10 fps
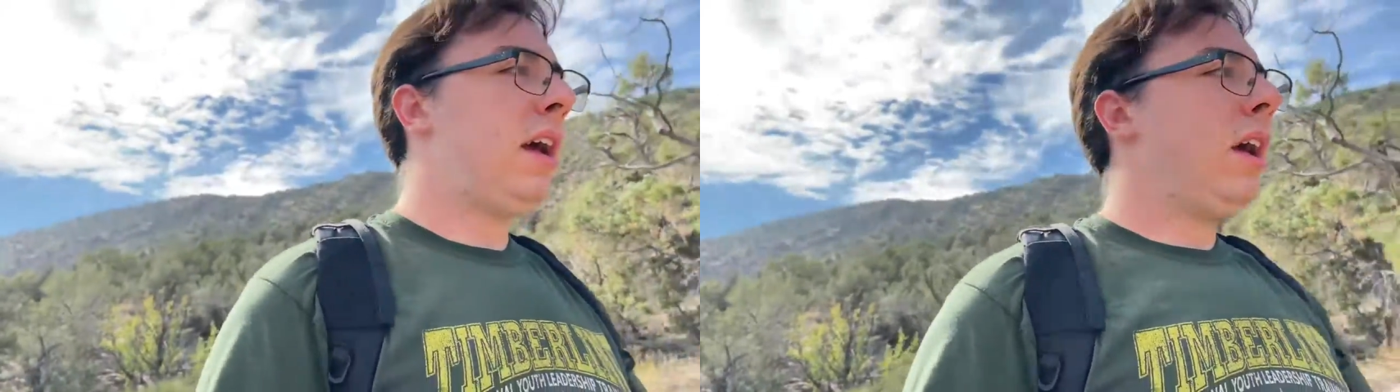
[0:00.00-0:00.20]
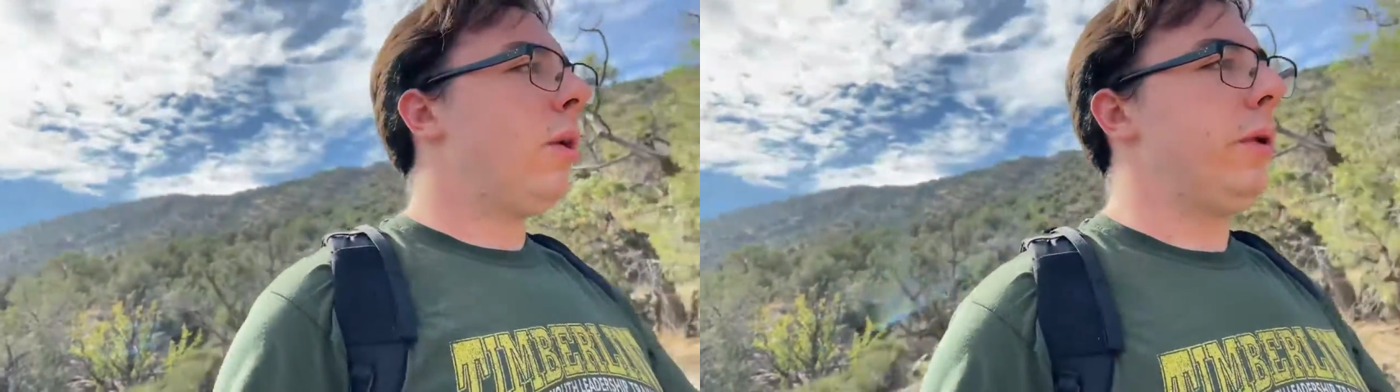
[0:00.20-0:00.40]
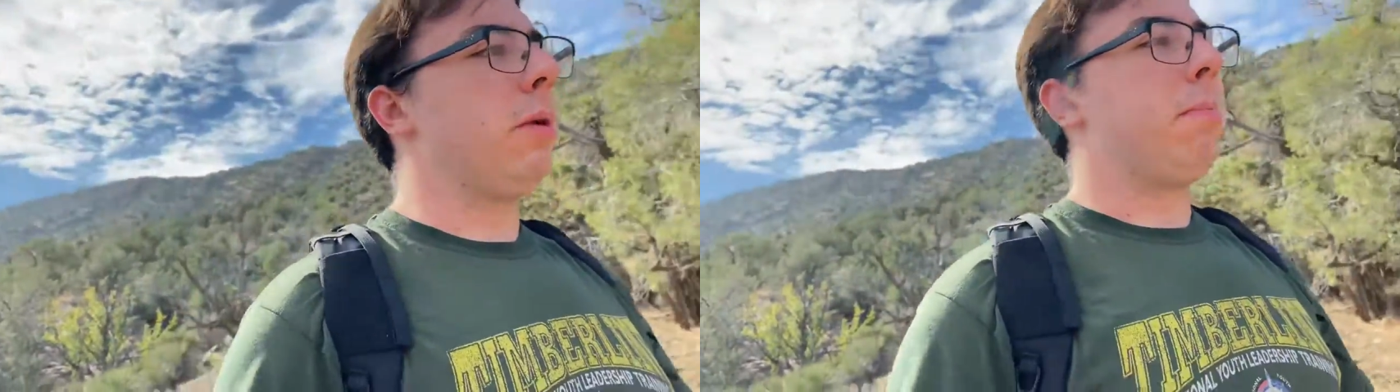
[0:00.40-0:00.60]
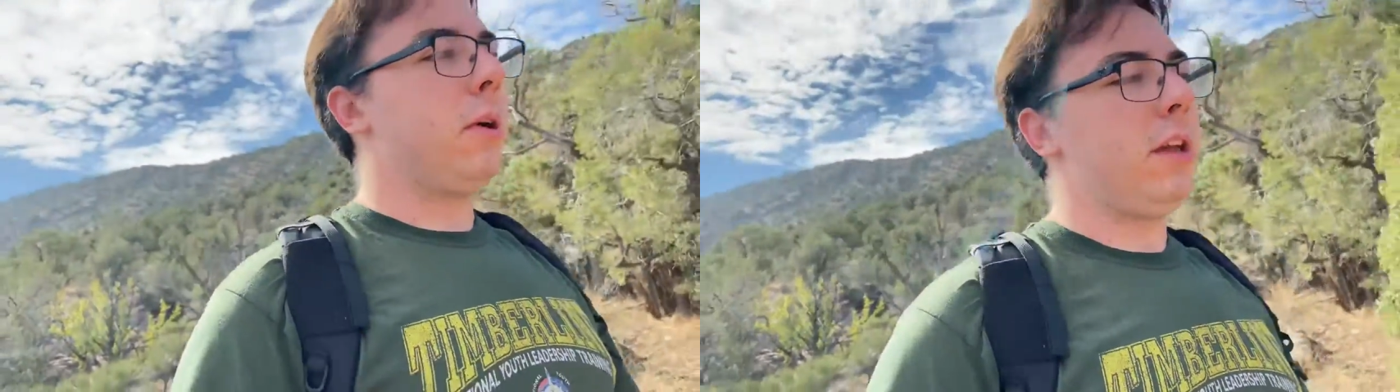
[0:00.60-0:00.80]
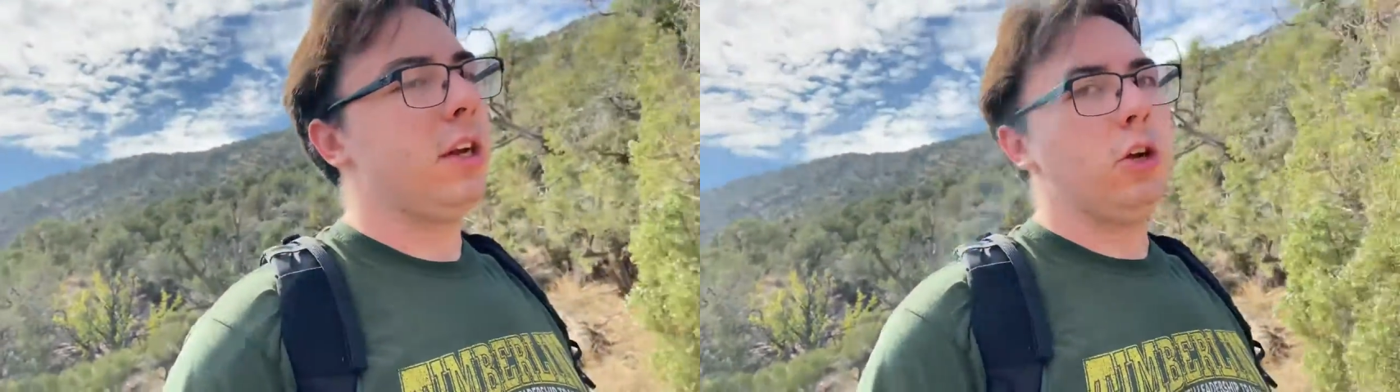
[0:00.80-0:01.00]
when you're
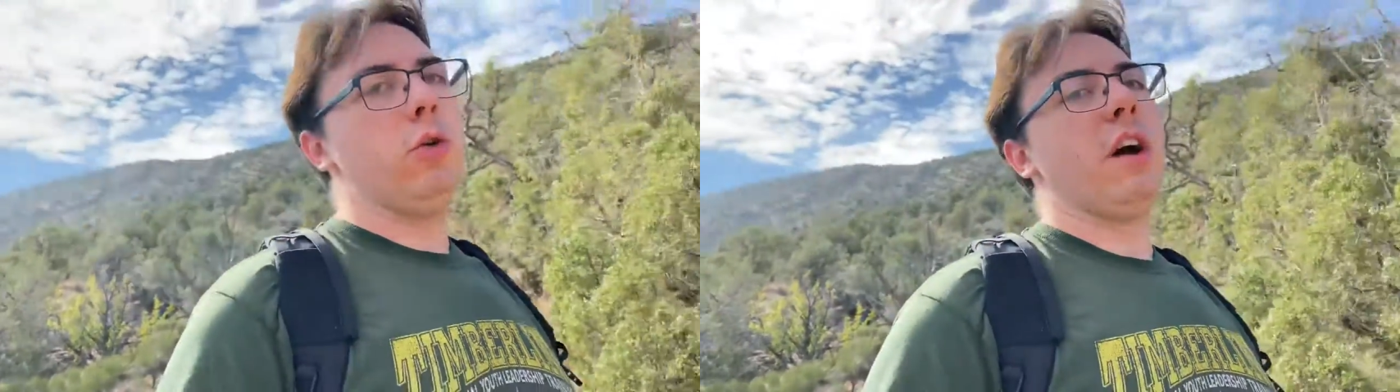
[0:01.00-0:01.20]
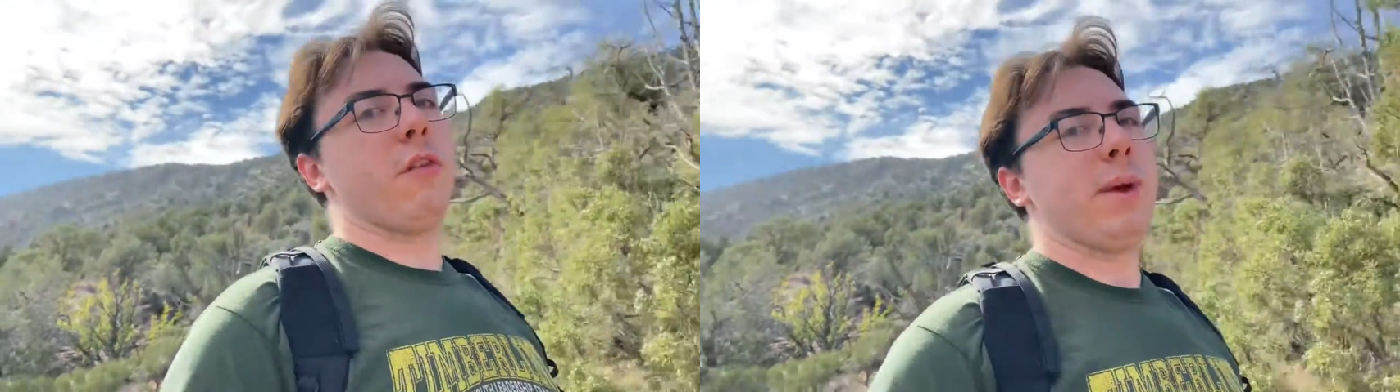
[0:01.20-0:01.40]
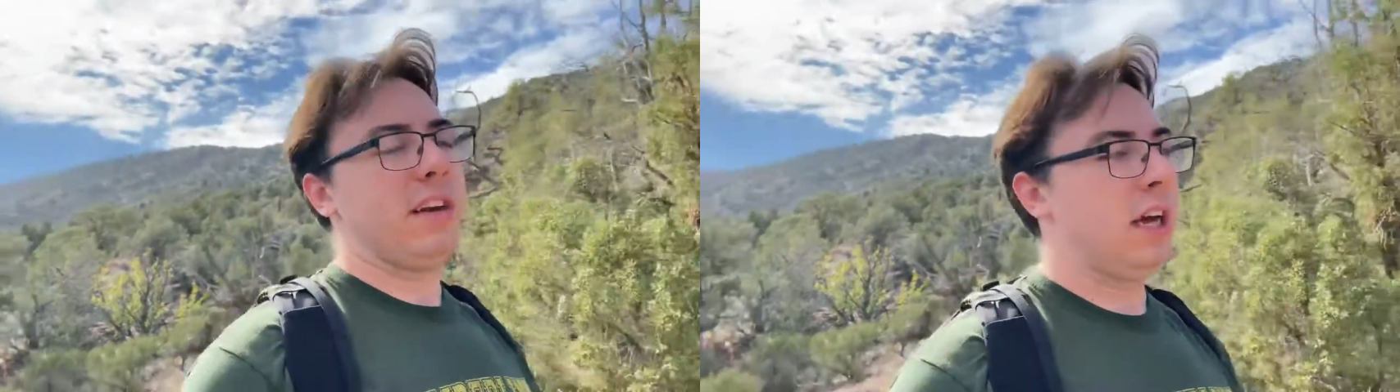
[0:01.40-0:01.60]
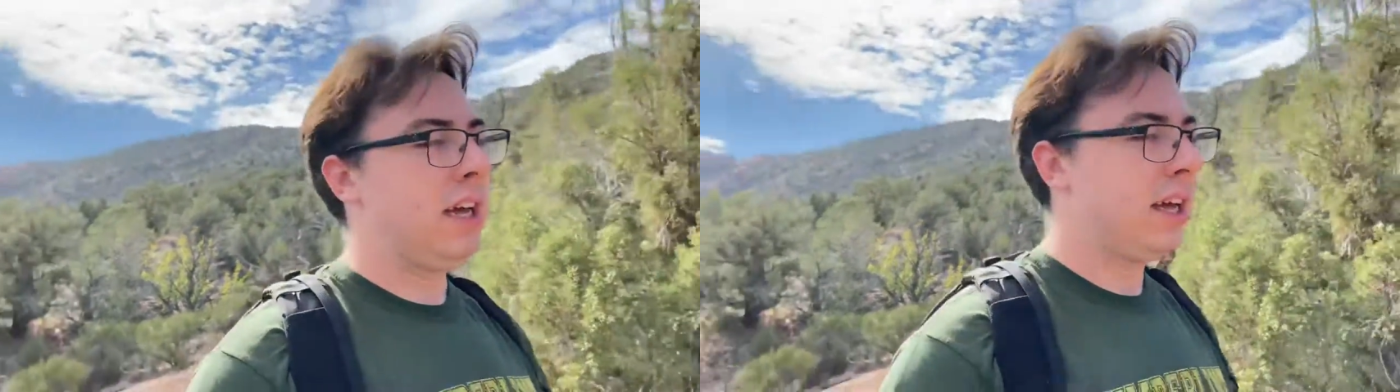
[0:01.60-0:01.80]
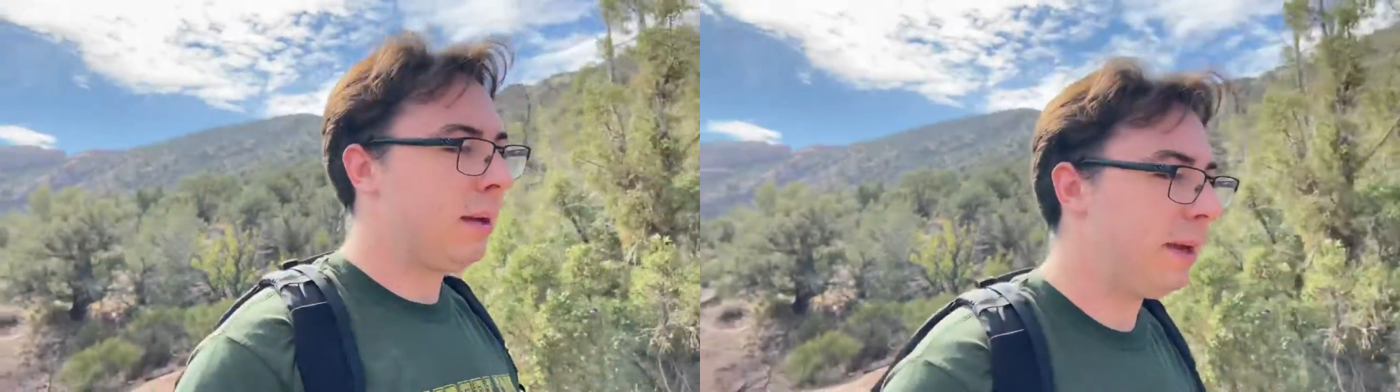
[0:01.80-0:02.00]
building a new government.
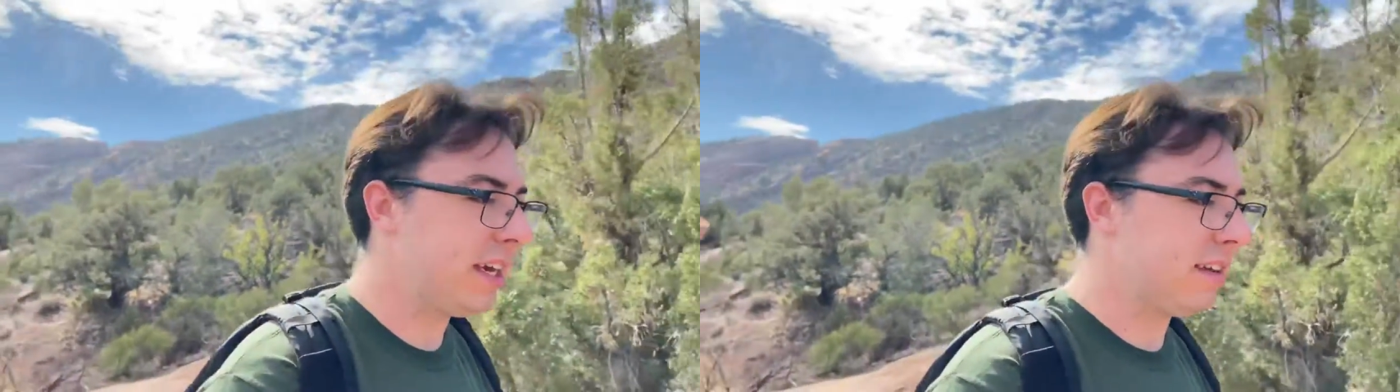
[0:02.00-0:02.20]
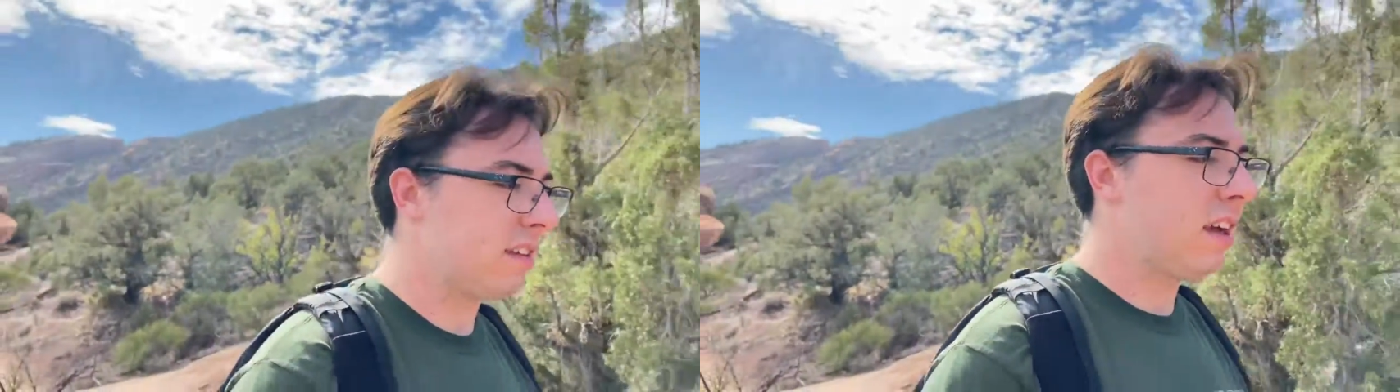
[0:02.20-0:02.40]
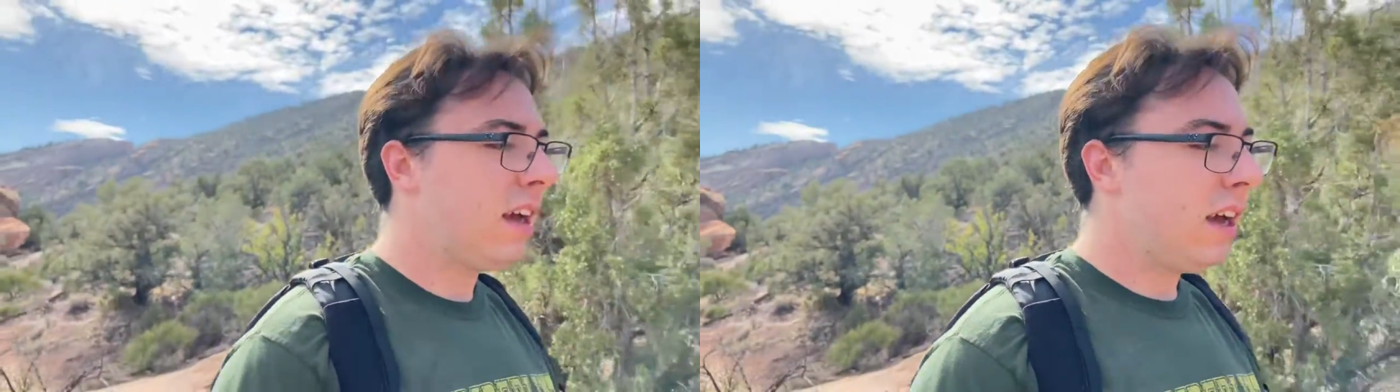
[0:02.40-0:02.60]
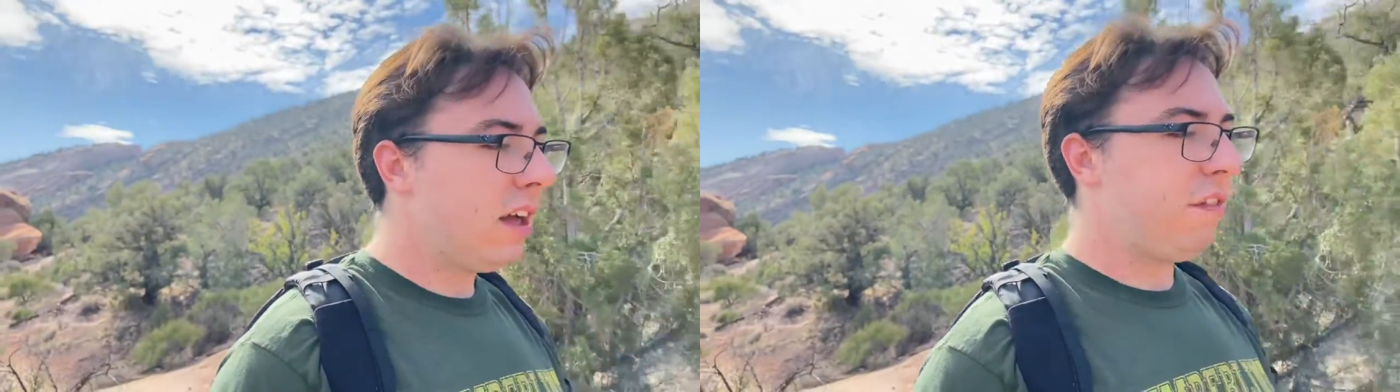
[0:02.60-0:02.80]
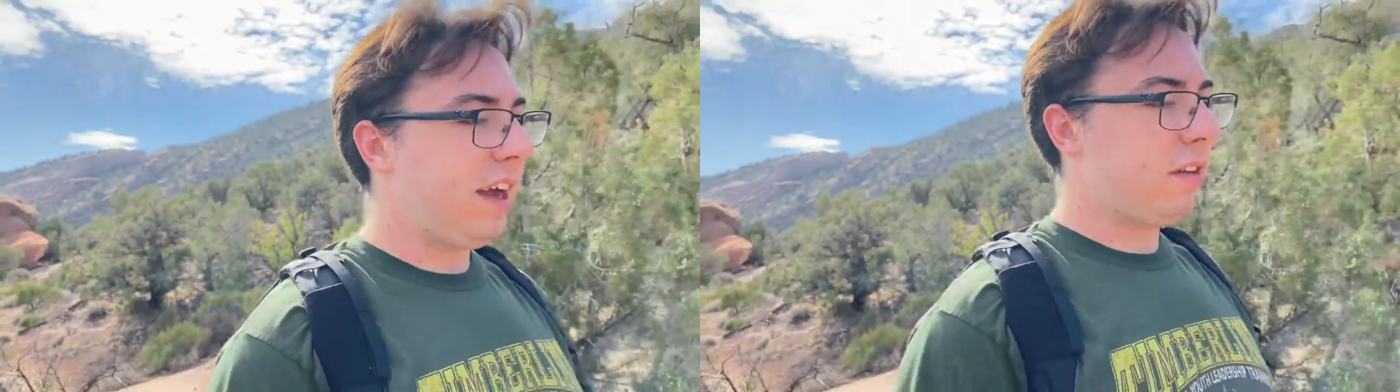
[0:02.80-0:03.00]
Because
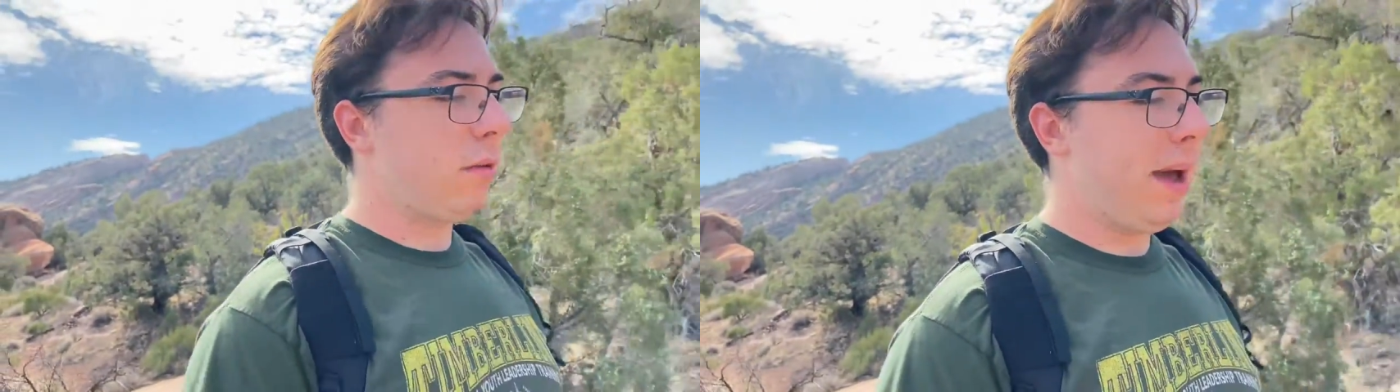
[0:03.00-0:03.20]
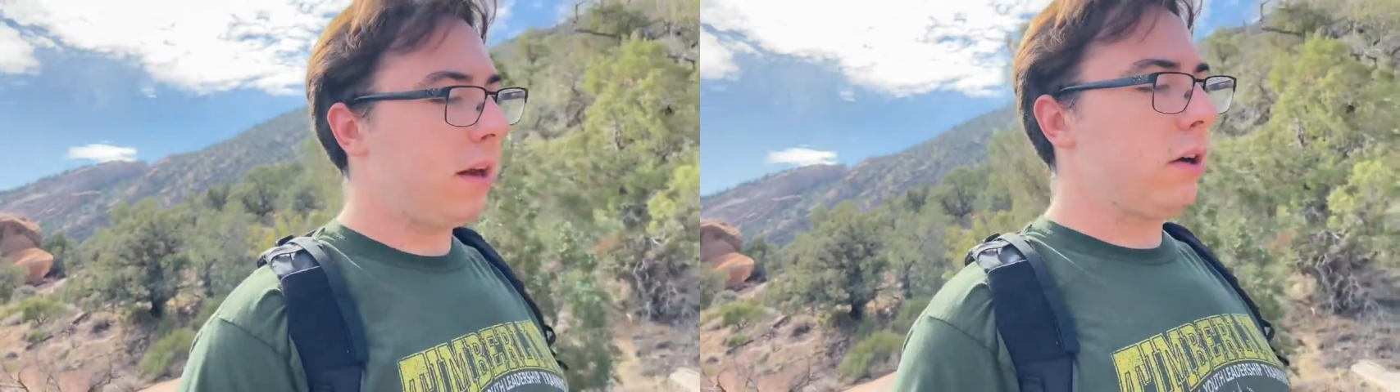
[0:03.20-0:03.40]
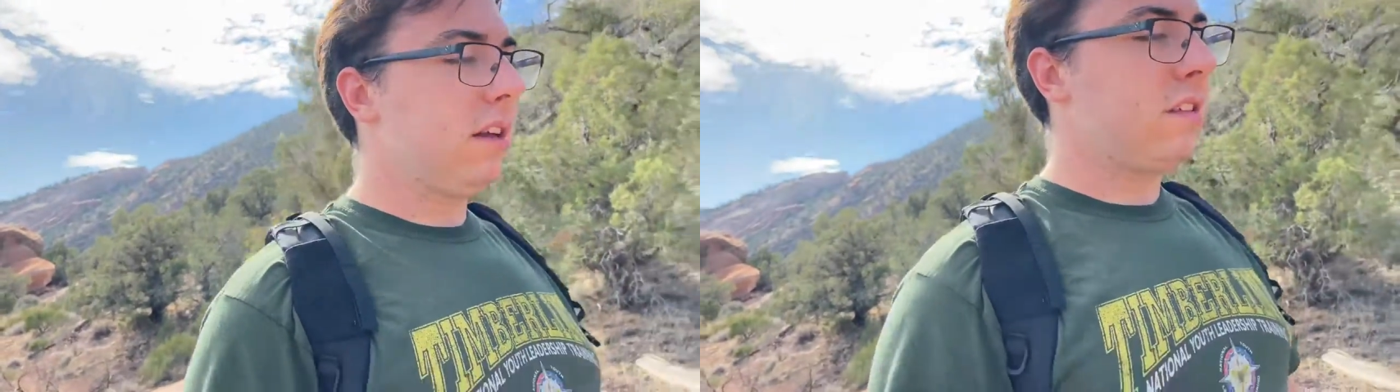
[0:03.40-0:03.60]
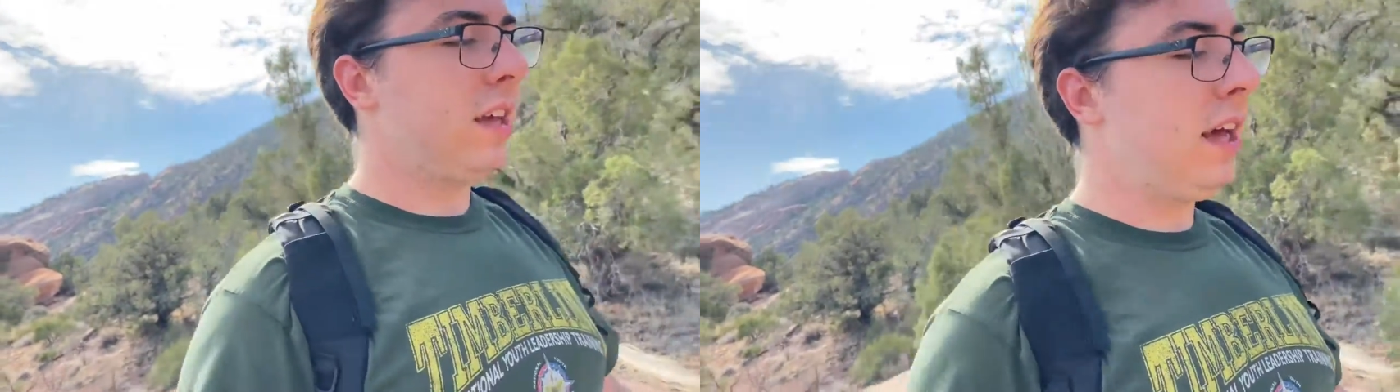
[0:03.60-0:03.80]
fact of the matter is,